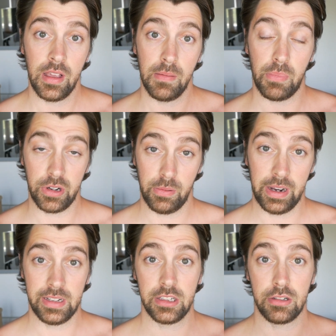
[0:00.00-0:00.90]

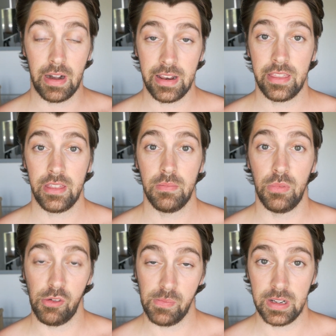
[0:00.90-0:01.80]
bodyweight strength
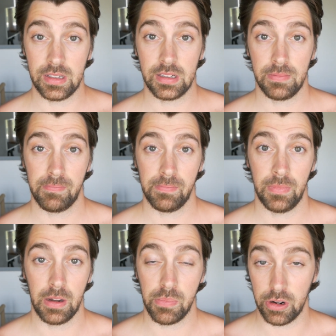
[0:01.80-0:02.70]
movements
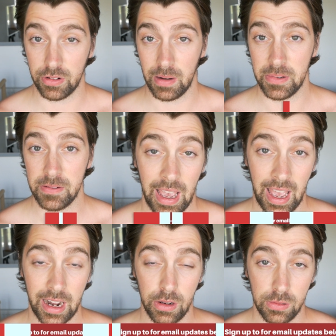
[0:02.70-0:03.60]
and programming.
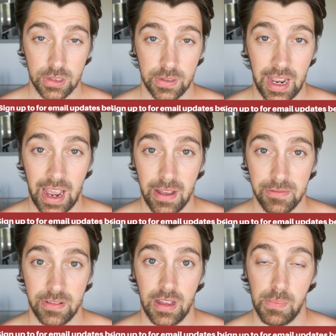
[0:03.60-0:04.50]
And I also
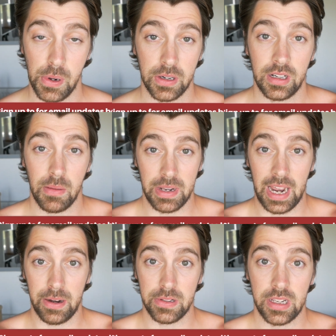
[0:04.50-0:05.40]
have a book coming
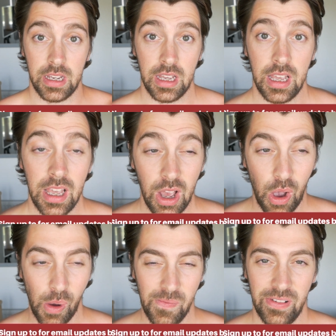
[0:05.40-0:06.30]
out,
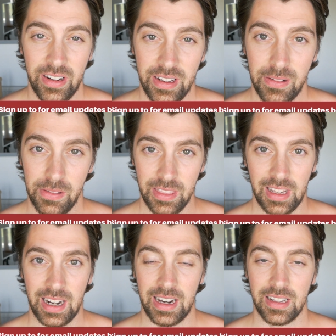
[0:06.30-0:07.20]
hopefully within
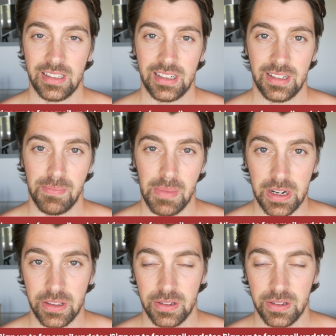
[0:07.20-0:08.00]
the next month or